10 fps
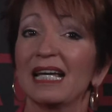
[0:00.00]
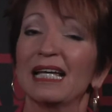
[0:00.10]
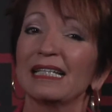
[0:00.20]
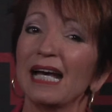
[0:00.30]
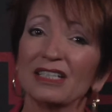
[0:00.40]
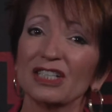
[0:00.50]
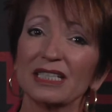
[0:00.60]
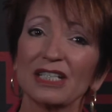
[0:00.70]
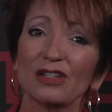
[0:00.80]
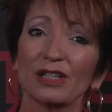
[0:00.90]
not just
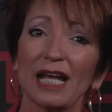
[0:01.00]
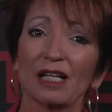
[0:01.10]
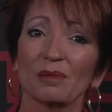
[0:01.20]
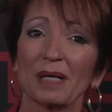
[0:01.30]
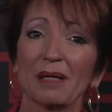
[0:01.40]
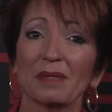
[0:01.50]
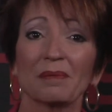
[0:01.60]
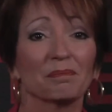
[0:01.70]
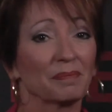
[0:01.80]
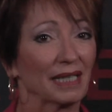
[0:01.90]
here in Alabama,
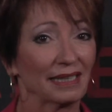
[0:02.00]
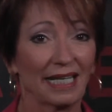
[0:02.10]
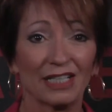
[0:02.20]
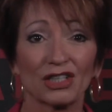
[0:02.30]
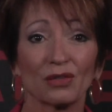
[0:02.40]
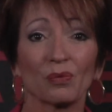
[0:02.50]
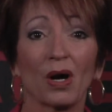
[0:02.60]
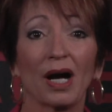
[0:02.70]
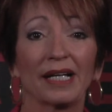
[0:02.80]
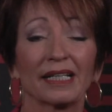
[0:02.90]
but
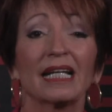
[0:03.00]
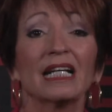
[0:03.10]
nationwide.